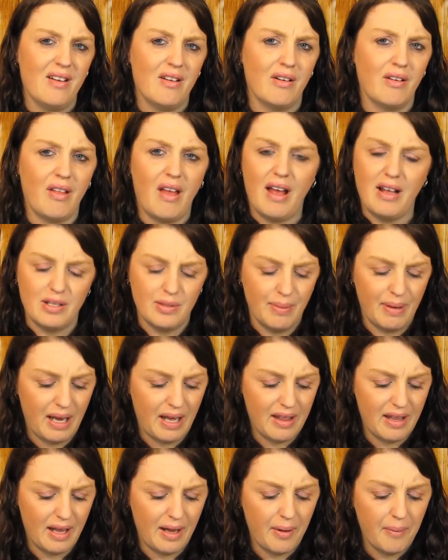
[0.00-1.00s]
or last week I
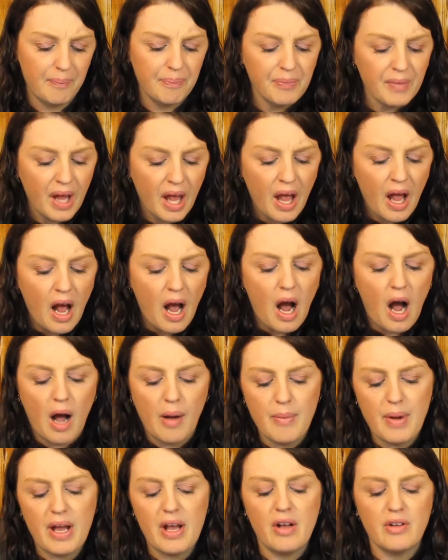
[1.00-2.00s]
think.
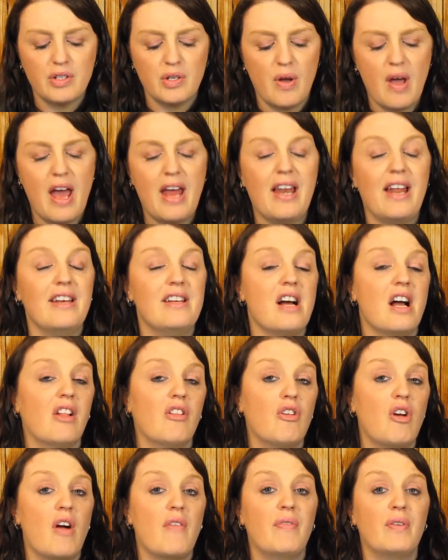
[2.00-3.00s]
I also had
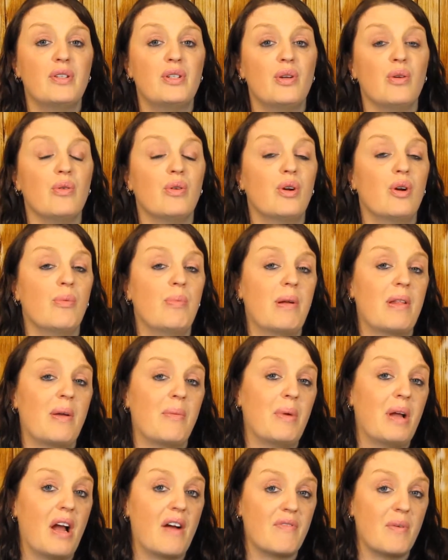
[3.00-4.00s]
$1 off a 2 coupon that
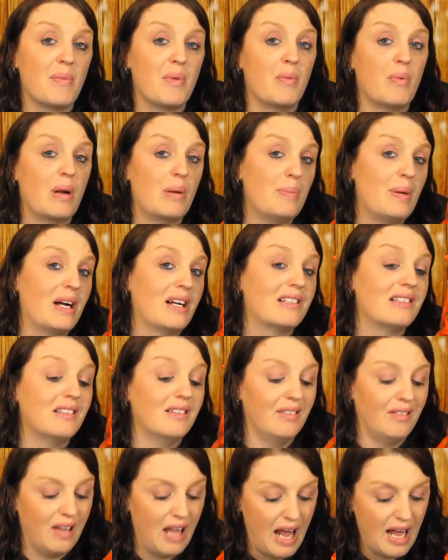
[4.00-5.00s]
we got from the Redbox
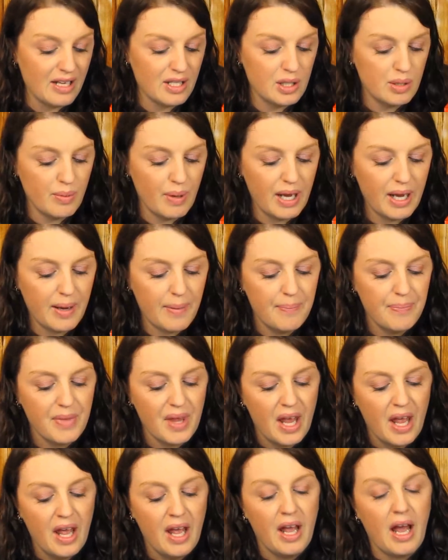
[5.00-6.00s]
last week.
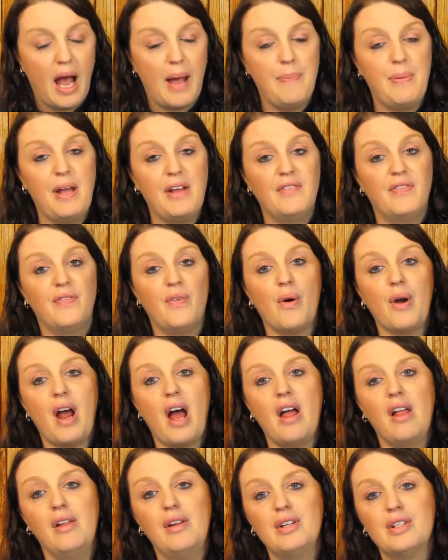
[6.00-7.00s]
I paid
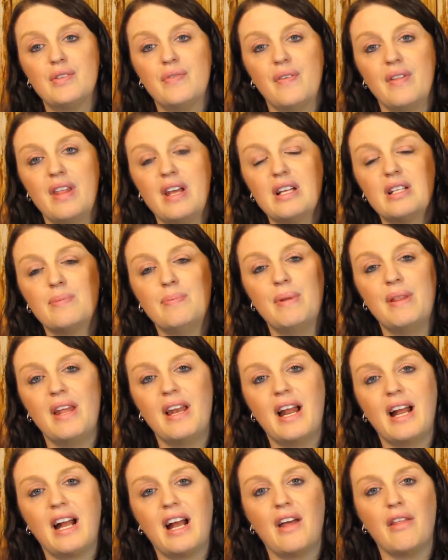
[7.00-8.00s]
$4 for this, but
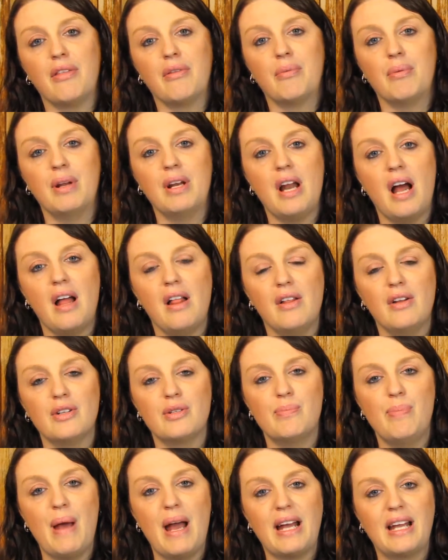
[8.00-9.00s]
then I got
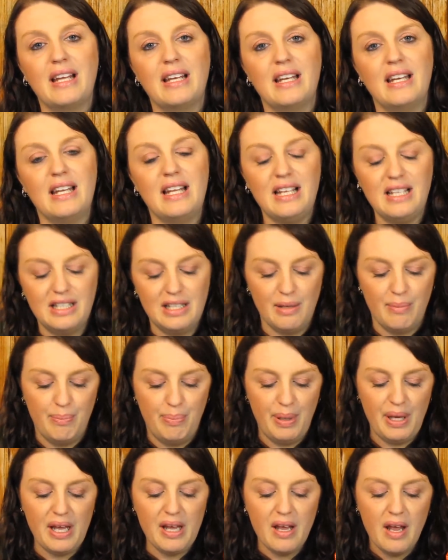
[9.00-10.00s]
$3 back in an
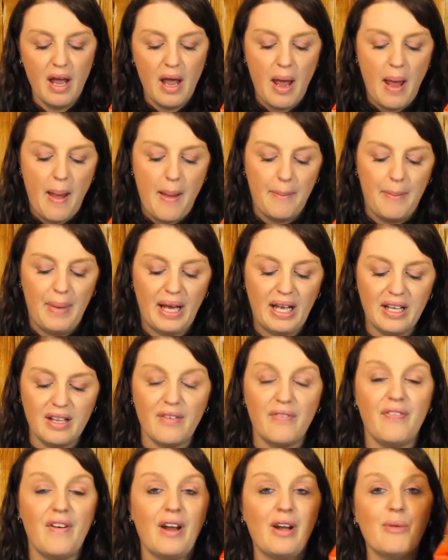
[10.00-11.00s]
ECB, making
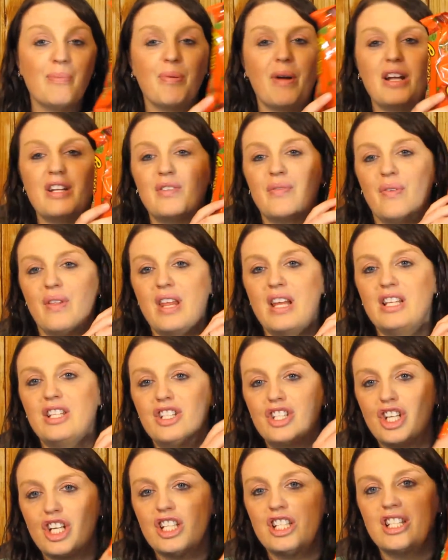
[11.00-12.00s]
the final price for this
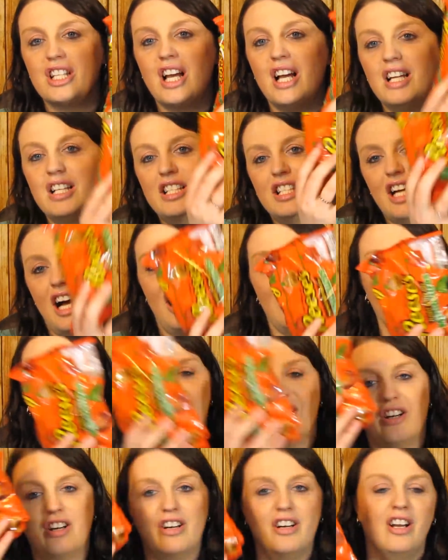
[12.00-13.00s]
just a
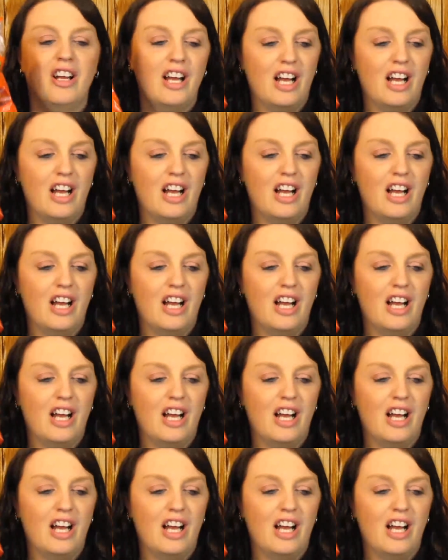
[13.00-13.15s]
dollar